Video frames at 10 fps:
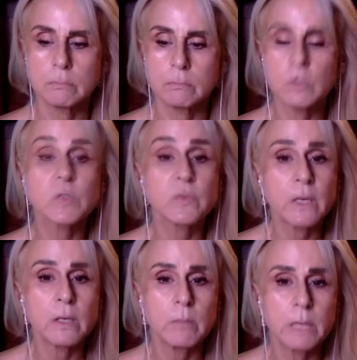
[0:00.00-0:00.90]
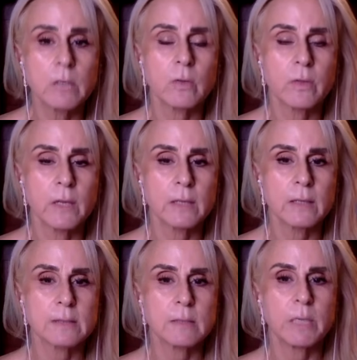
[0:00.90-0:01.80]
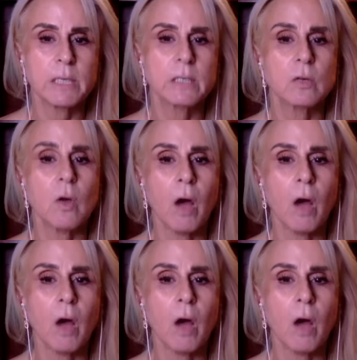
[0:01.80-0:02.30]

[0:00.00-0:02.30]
most fundamental thing that somebody could